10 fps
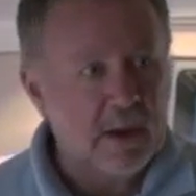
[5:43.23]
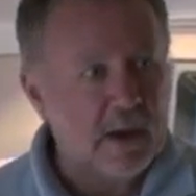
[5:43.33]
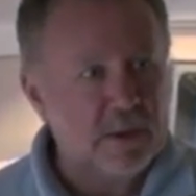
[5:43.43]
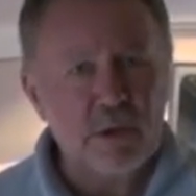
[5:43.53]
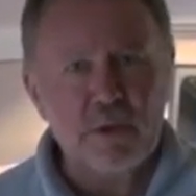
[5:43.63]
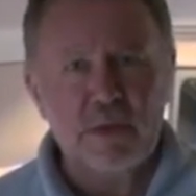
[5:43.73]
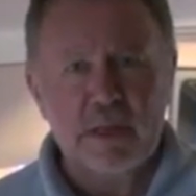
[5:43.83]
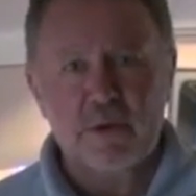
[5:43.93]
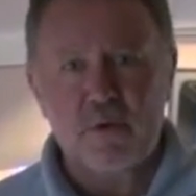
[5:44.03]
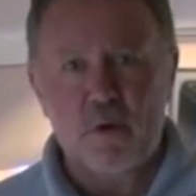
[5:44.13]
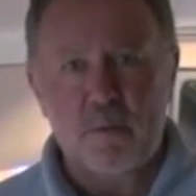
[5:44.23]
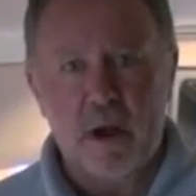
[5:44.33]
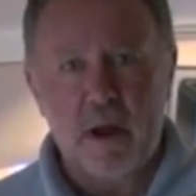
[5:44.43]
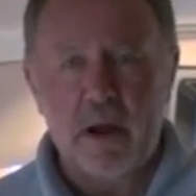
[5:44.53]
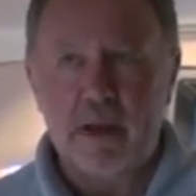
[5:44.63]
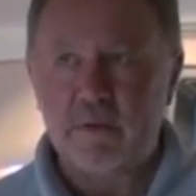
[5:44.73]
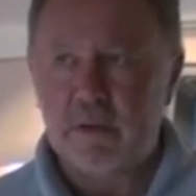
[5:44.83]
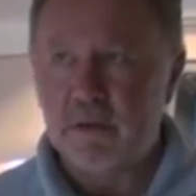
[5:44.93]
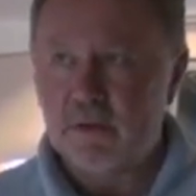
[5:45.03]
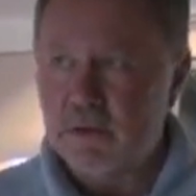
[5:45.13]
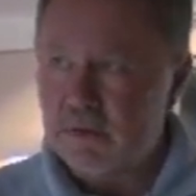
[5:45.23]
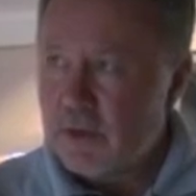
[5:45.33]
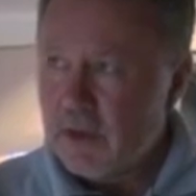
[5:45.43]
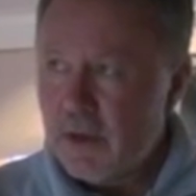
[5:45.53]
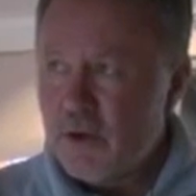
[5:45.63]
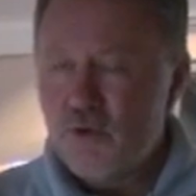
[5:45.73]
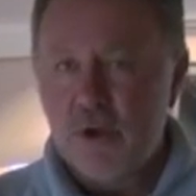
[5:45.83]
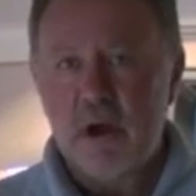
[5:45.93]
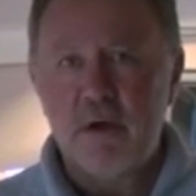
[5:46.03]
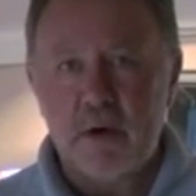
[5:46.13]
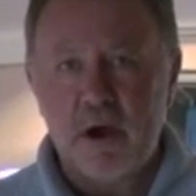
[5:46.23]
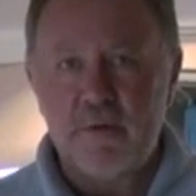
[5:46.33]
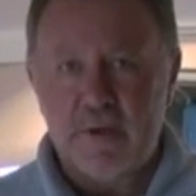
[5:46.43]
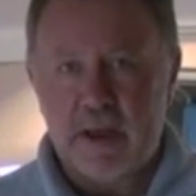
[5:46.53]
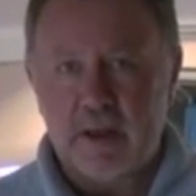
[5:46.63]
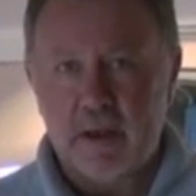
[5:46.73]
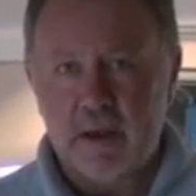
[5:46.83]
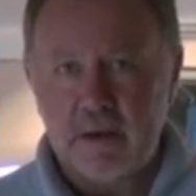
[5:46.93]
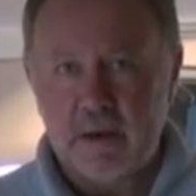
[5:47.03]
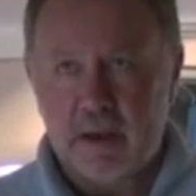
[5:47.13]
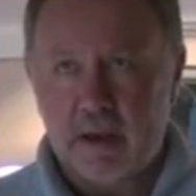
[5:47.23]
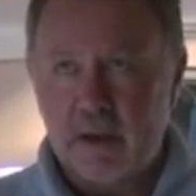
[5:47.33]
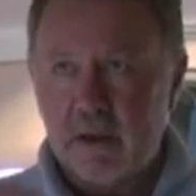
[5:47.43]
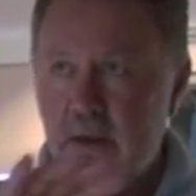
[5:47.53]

The other thing that caught my eye is that there is no overhead lighting